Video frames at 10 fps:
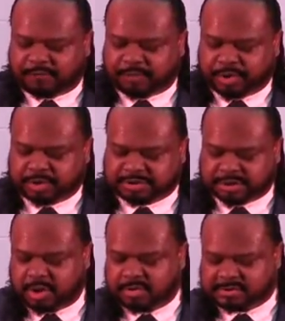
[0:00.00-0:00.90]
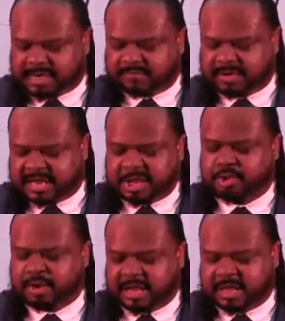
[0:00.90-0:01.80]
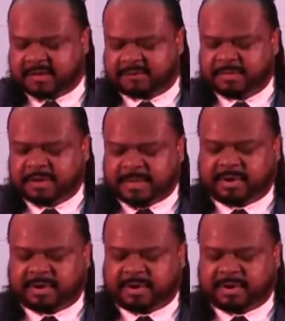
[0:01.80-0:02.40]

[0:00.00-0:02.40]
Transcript: on for your soul every day you live.